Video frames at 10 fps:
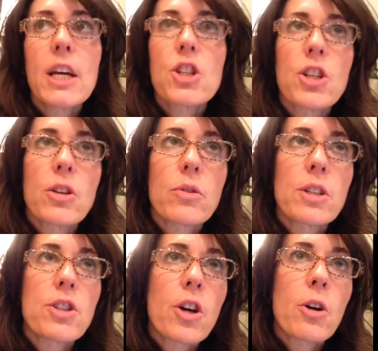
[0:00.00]
to
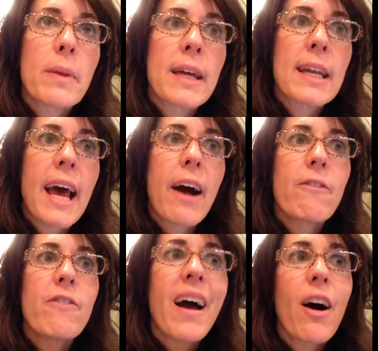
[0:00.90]
determine how
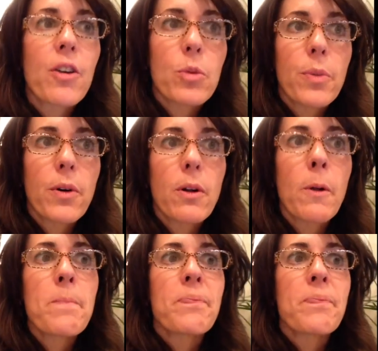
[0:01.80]
valuable